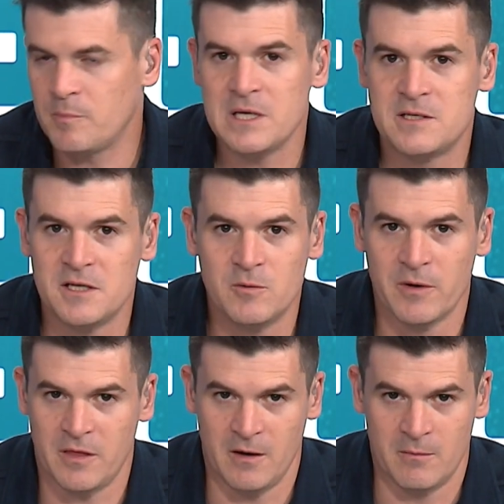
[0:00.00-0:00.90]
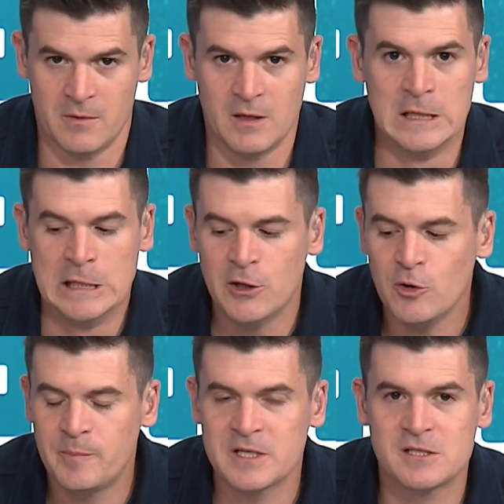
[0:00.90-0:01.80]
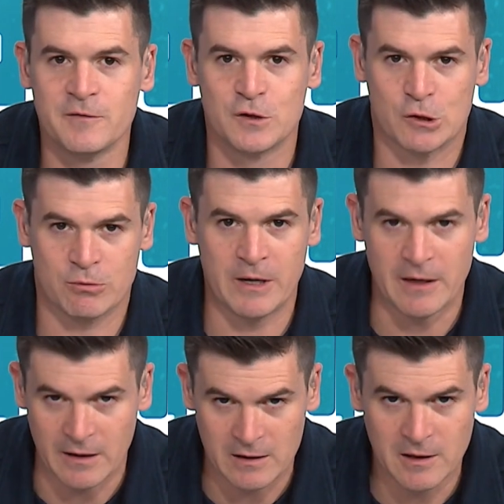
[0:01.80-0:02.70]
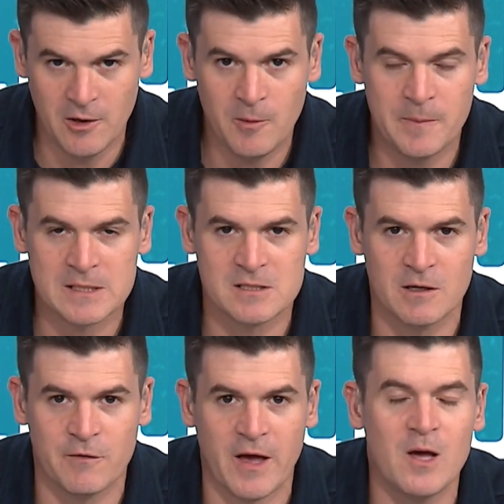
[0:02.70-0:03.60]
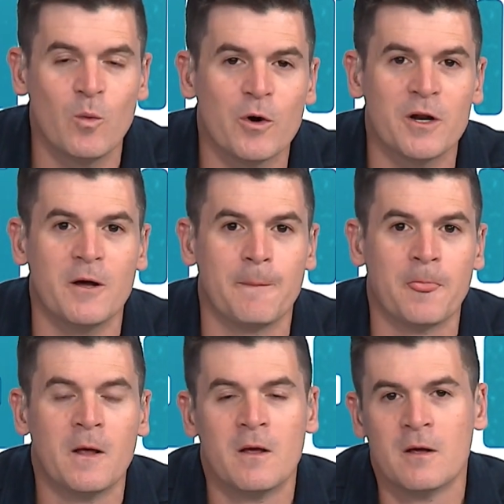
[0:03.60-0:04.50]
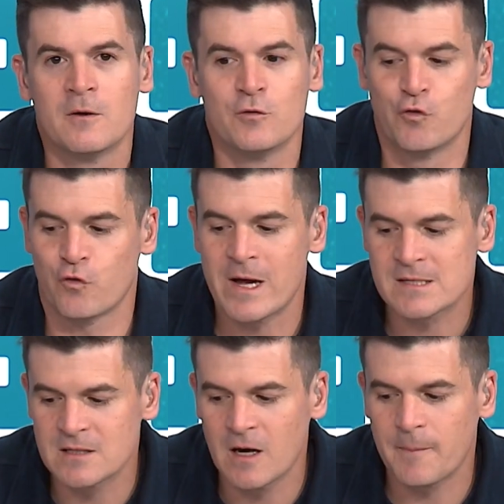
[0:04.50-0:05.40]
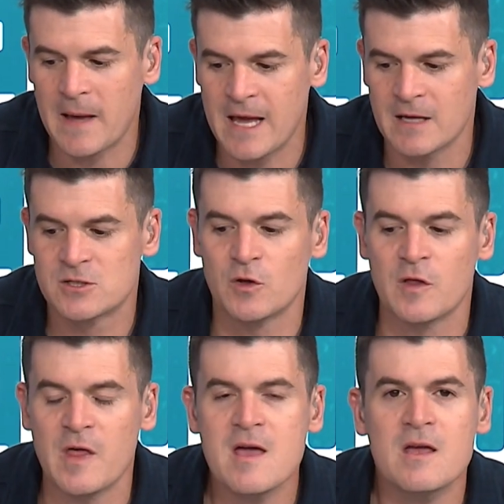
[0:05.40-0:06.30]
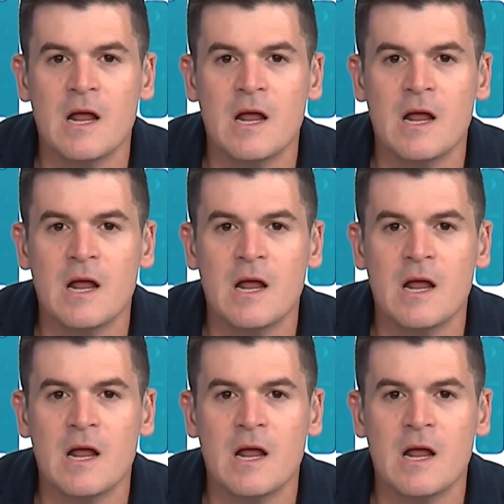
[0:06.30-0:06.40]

PT with them. Little bits of training, little bits of, hey, we're going to dress up and so that they